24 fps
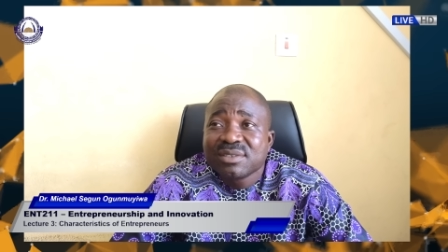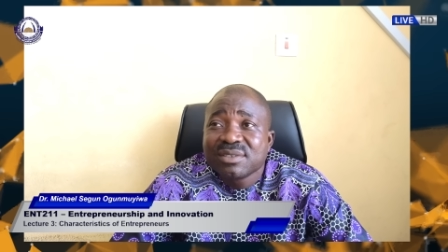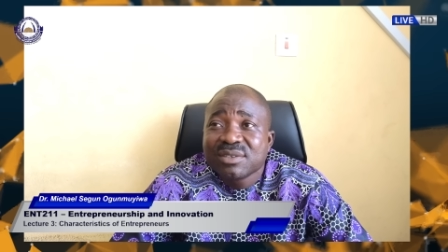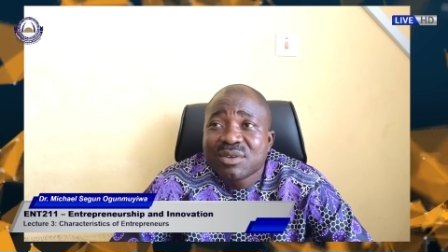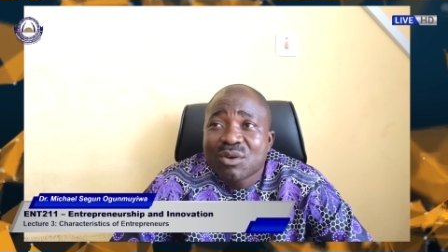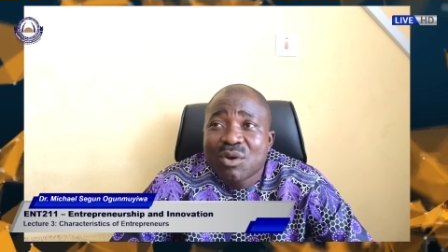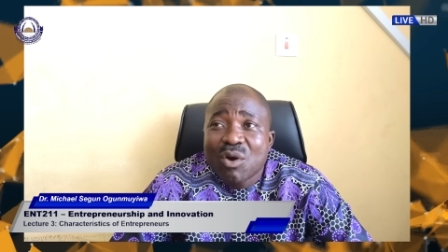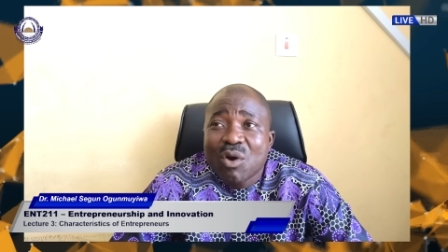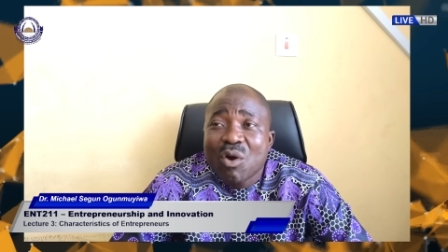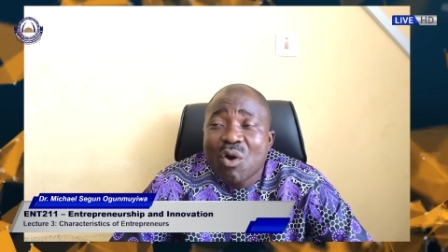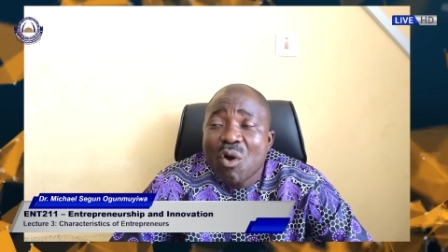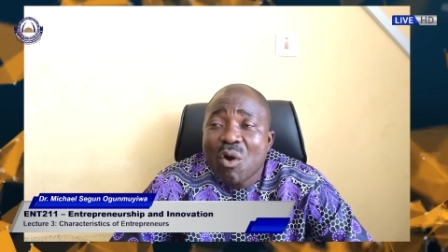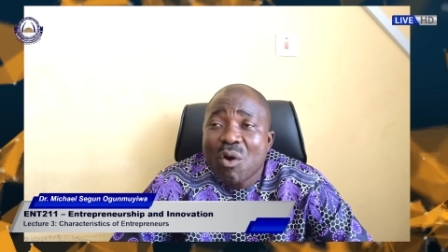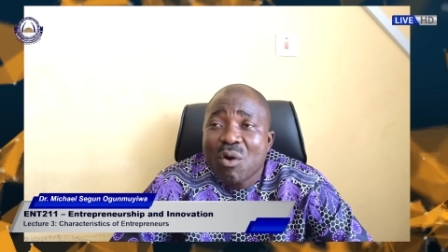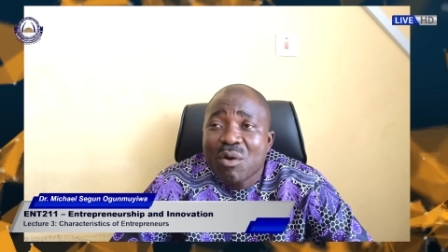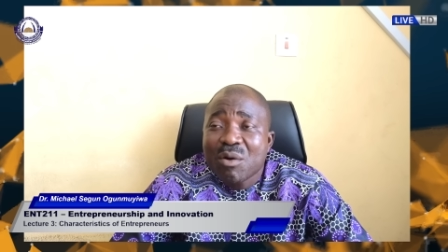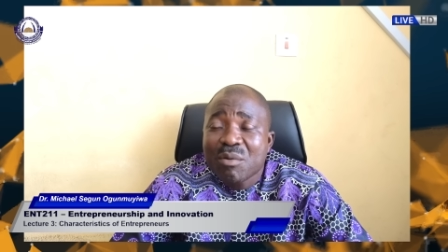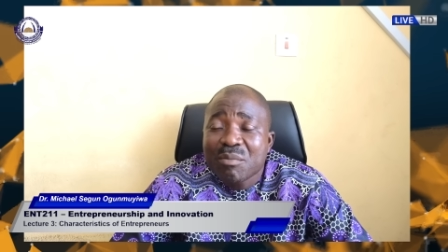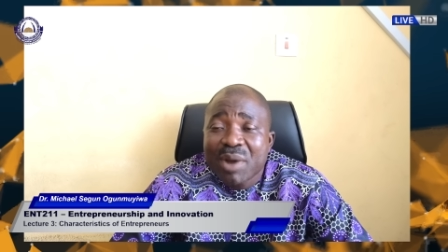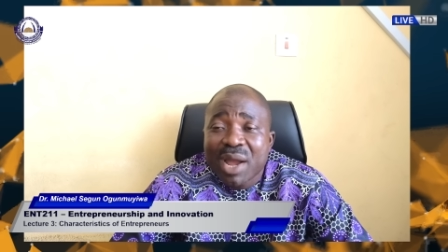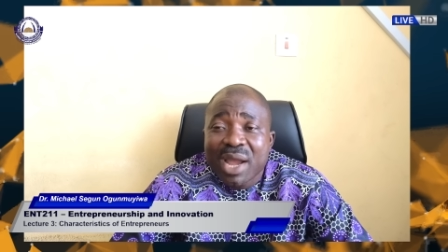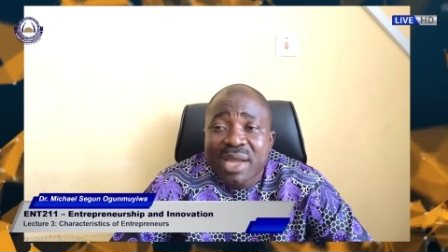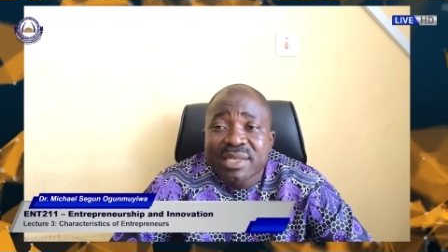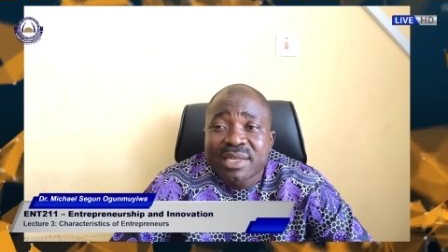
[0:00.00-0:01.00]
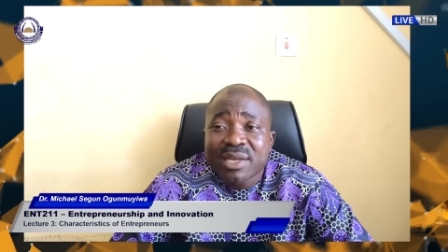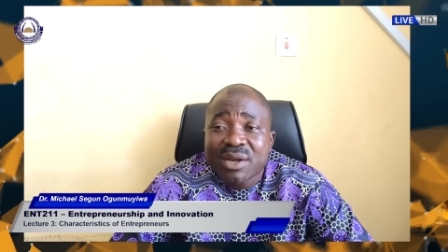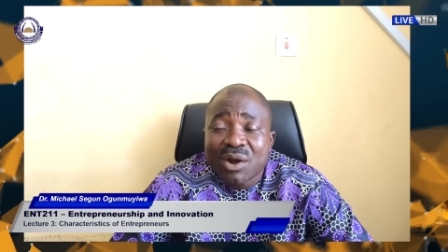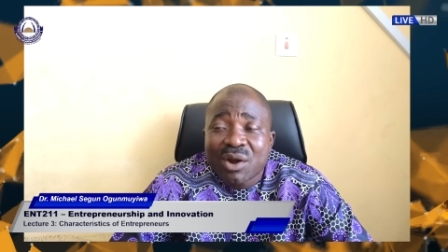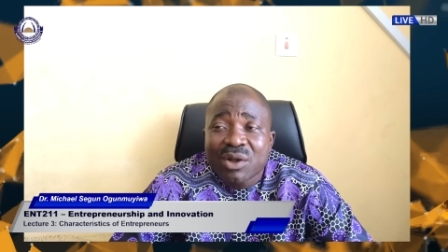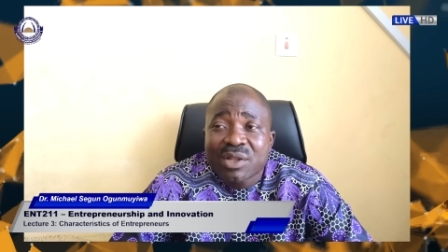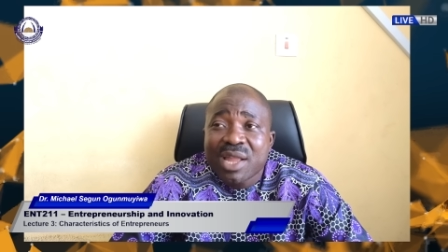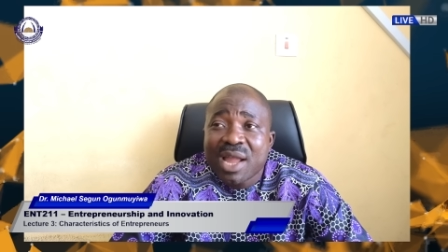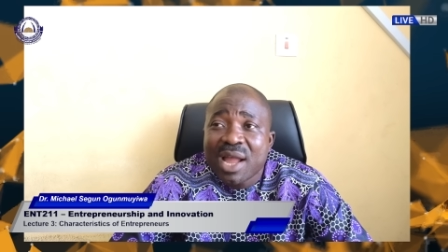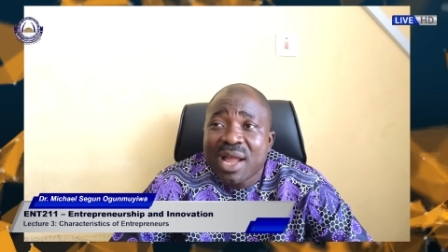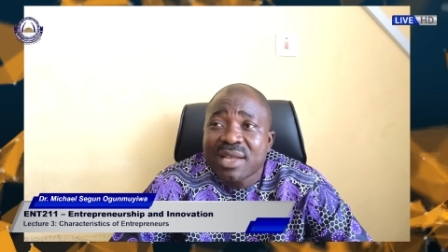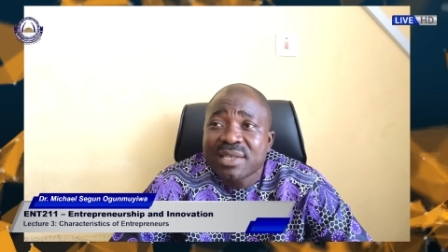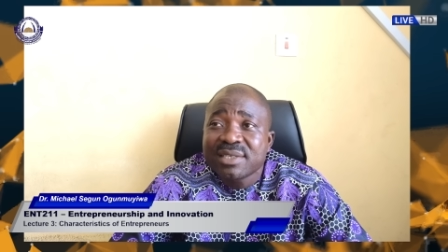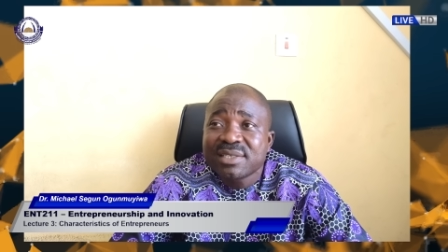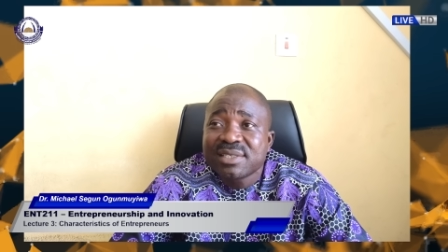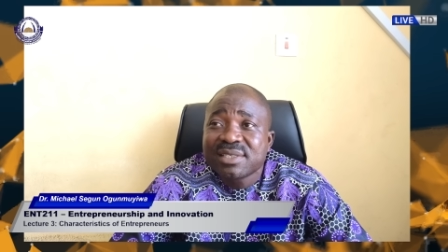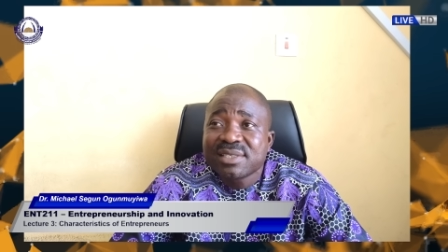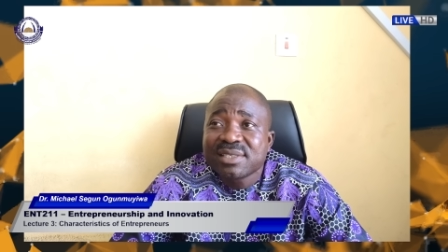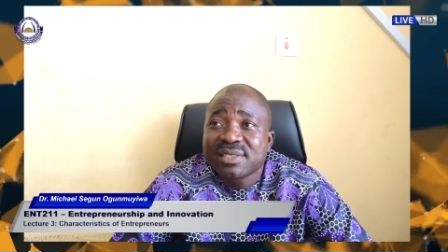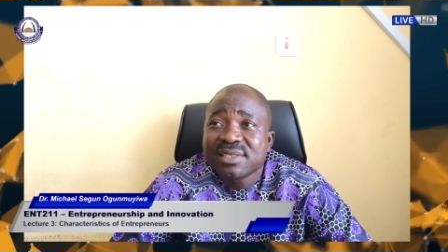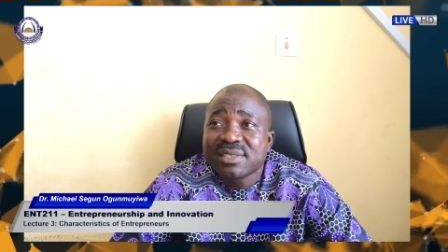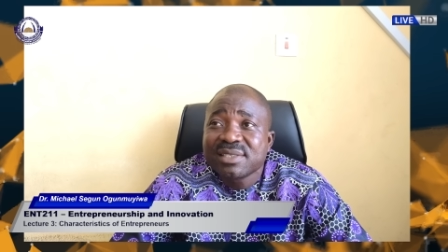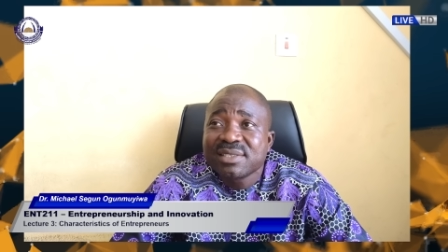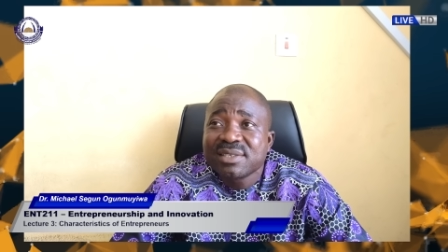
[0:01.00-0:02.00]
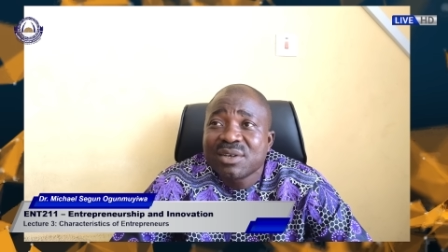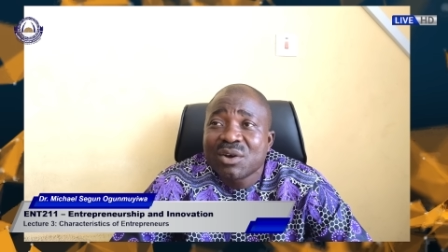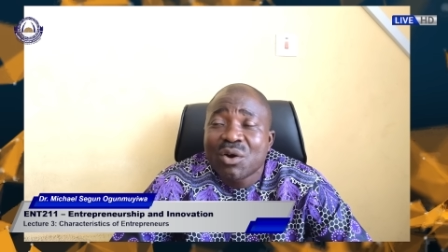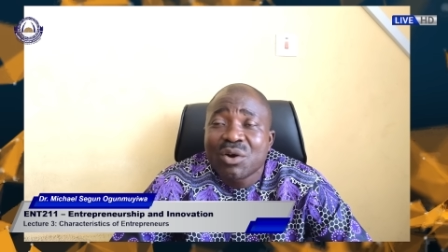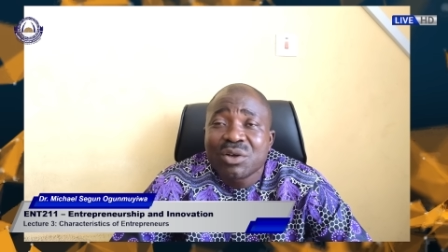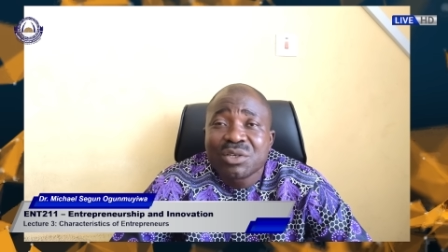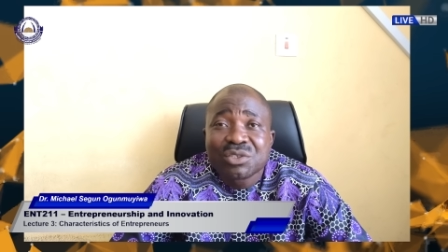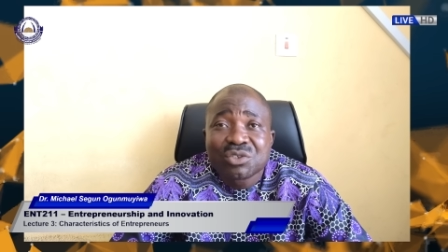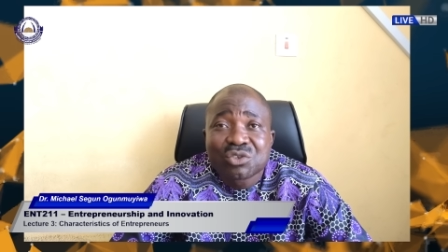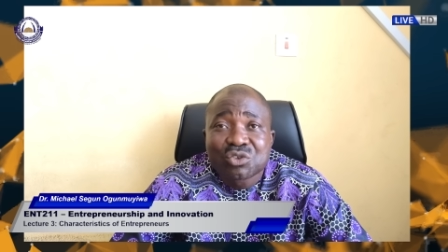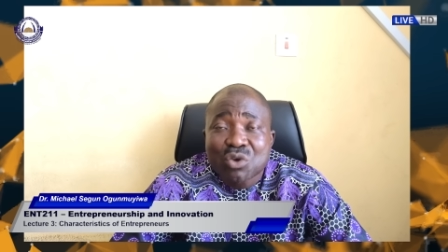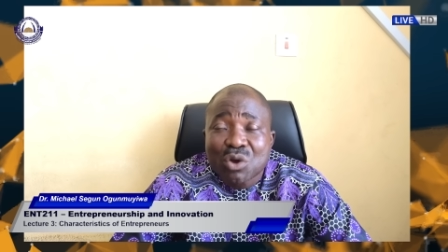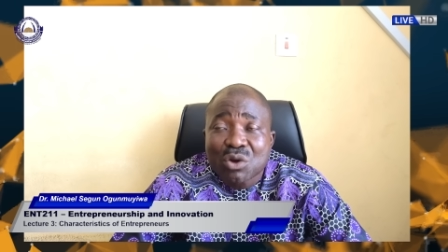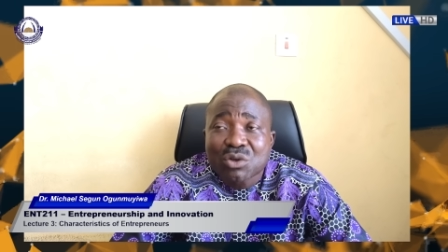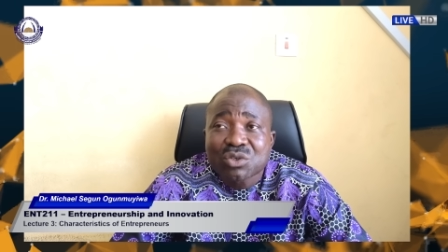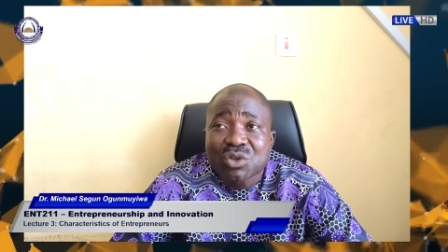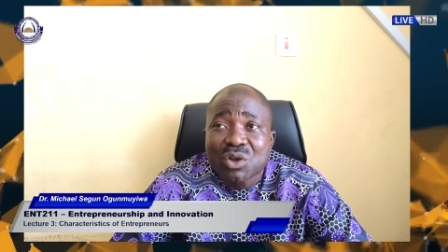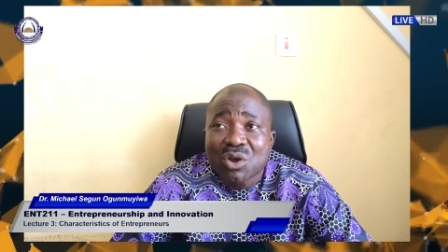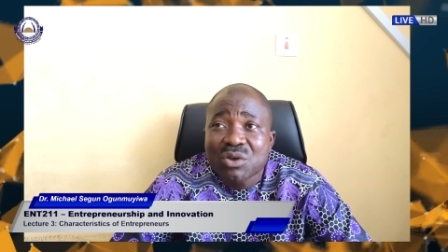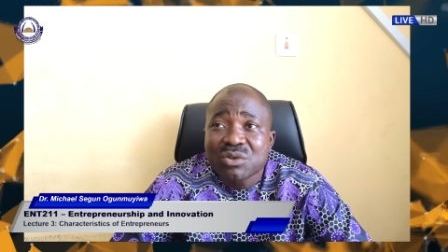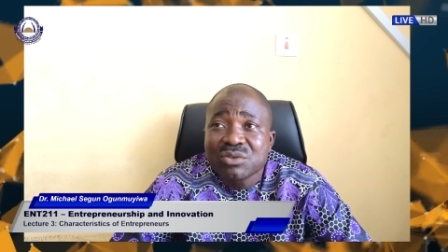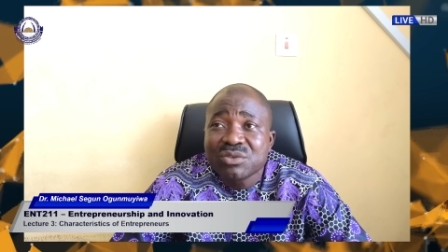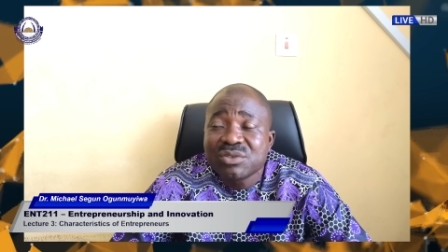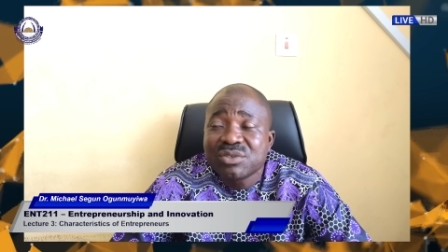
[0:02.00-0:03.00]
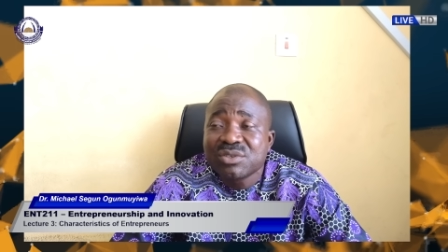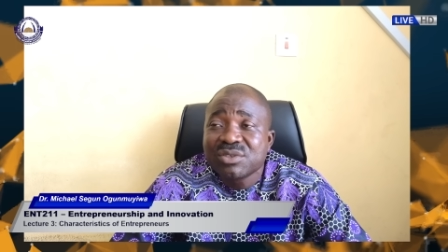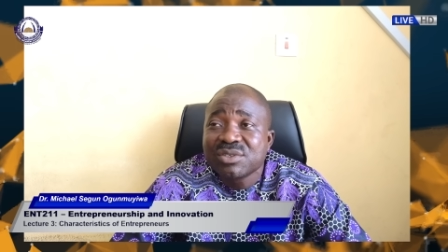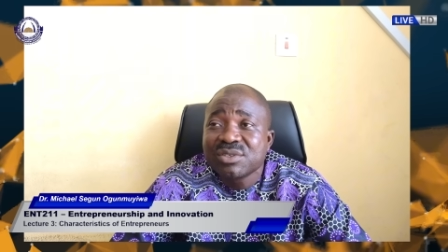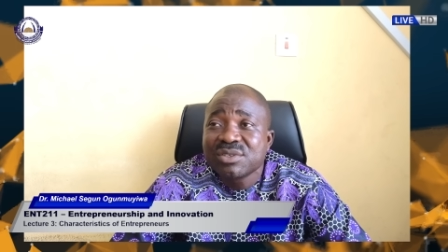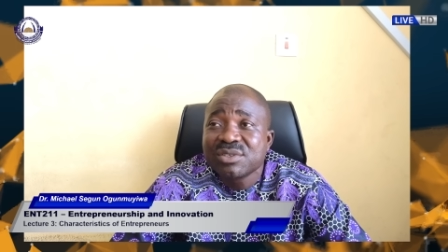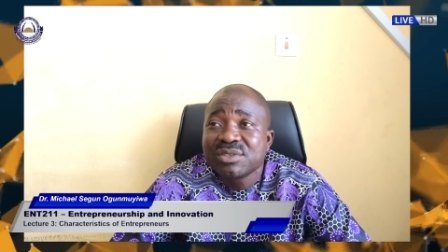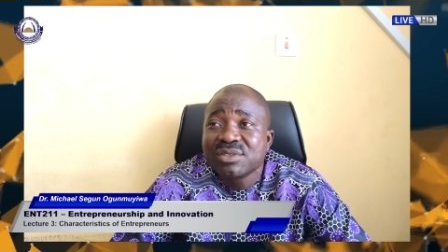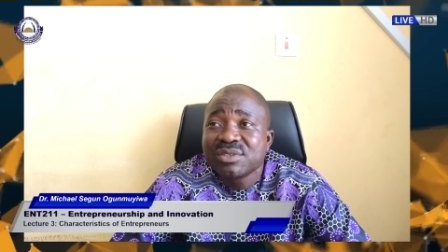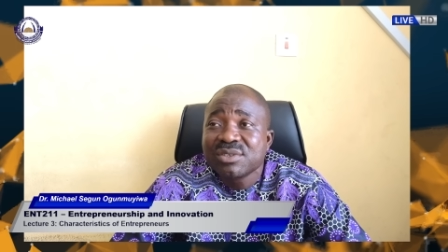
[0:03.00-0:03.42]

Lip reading: go by the orders or instructions